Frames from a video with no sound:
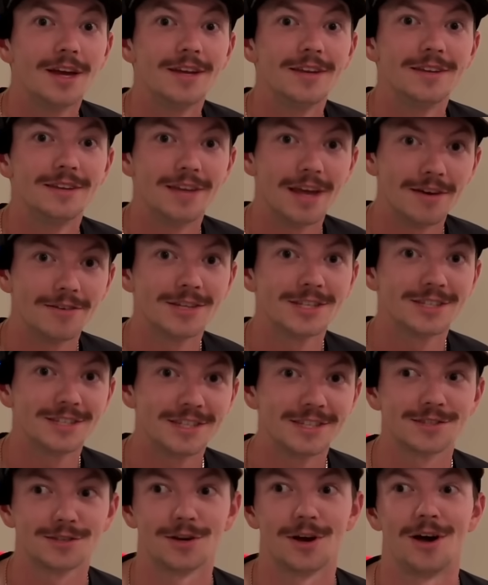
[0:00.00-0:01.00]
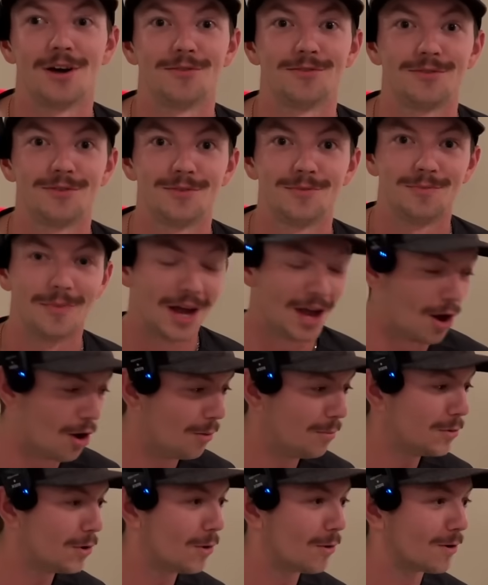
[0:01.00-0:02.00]
Devon's Disc Golf, my
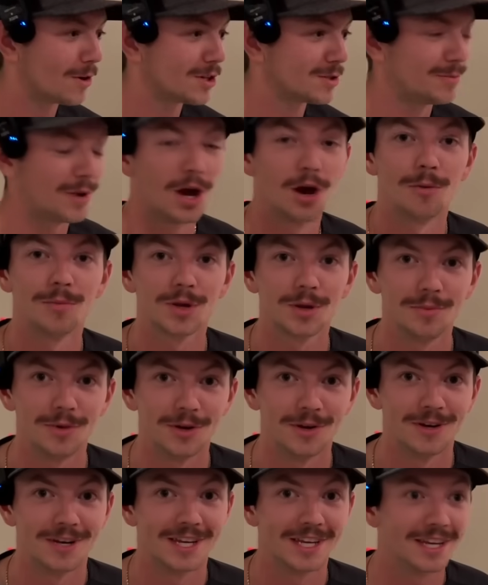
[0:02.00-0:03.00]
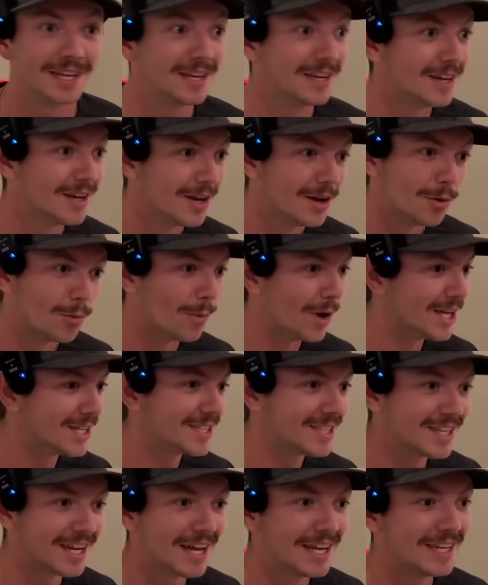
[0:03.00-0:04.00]
home course, my home community,
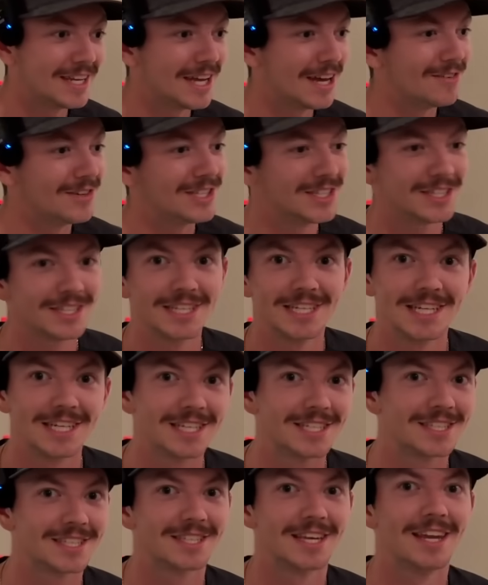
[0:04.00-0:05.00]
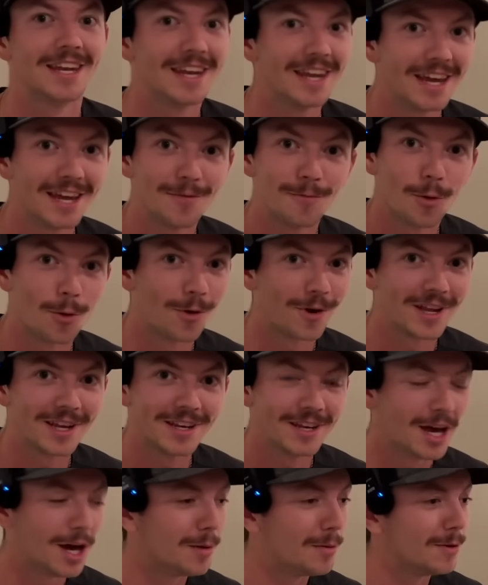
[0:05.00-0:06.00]
Wednesday night Devon's League, Sunday morning
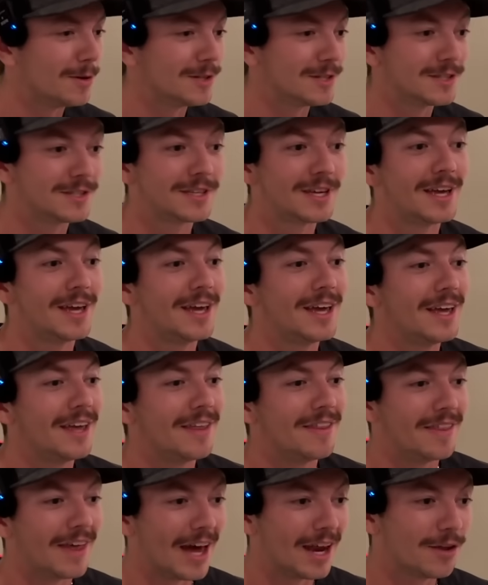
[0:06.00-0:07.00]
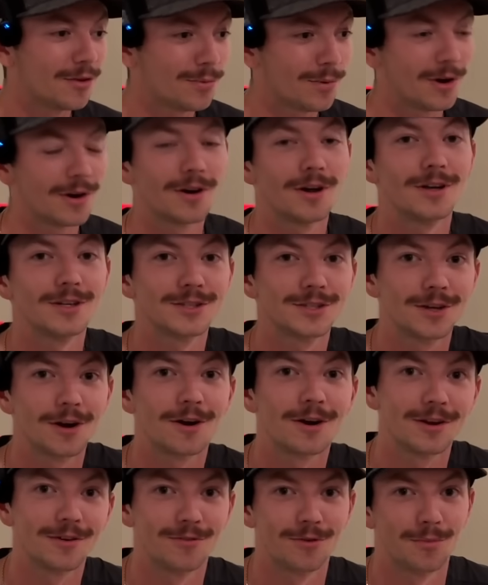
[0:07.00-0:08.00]
doubles. That is where it all
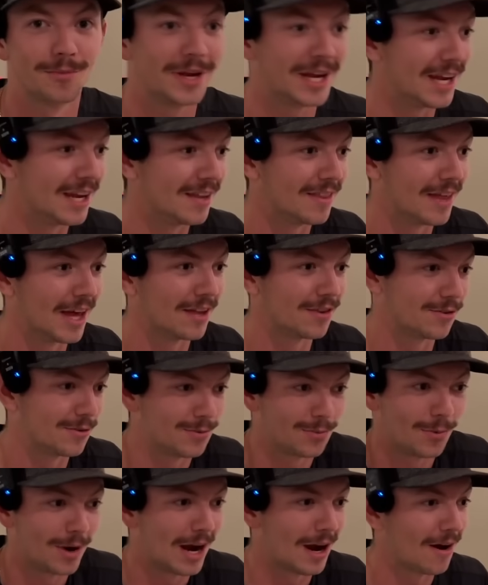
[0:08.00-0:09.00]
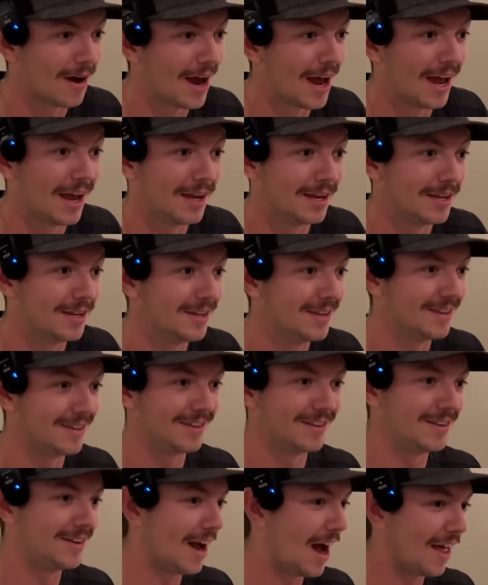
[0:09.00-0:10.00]
started for me. That's where I
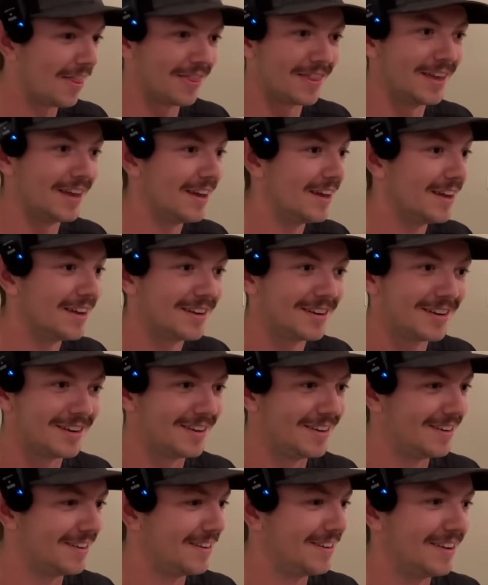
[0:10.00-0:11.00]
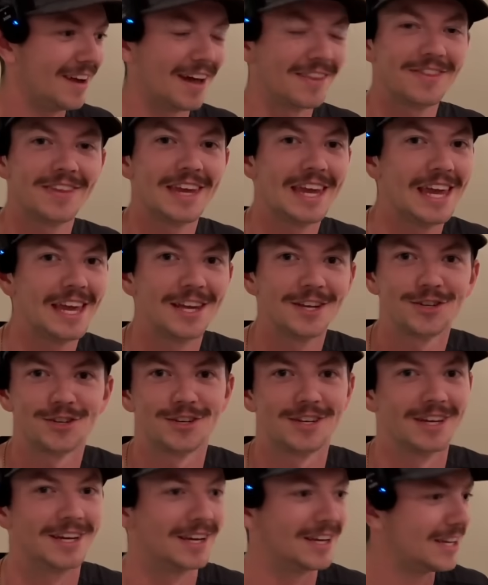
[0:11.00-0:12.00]
got the itch
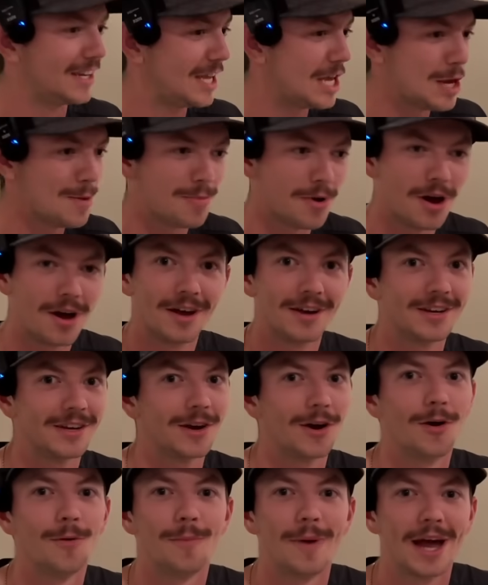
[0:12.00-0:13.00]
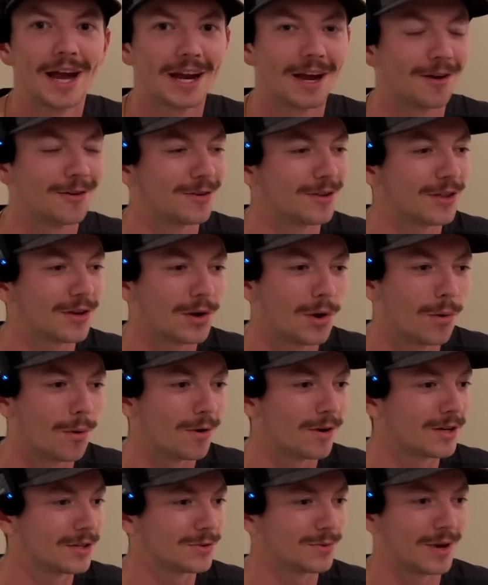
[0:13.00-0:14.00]
to keep on going back out to the
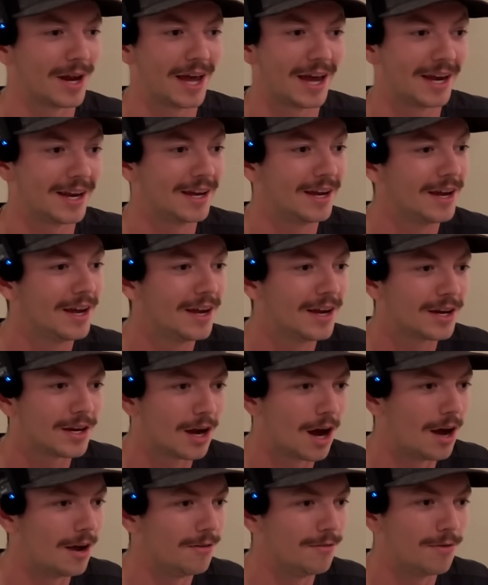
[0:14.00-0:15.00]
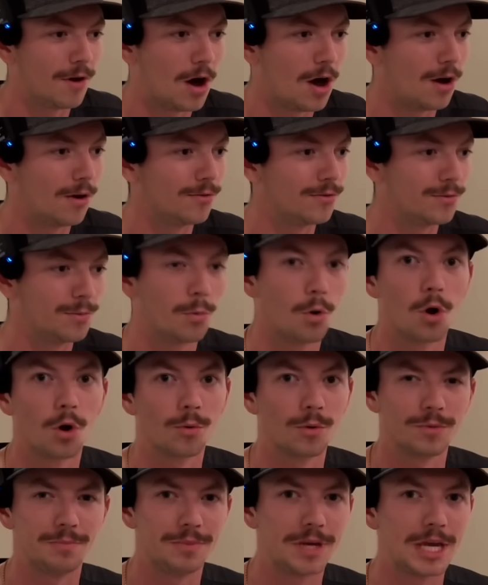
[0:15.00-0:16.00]
course, when I got involved more
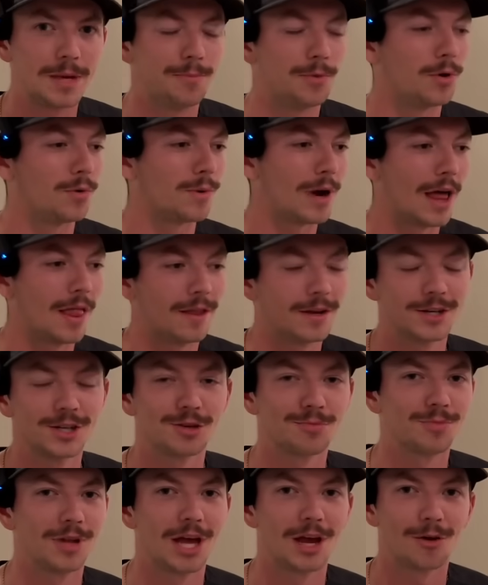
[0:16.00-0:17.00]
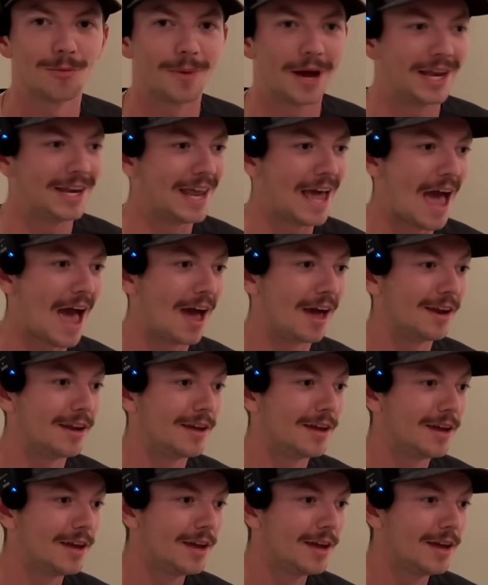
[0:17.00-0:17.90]
with people rather than just playing with my dad.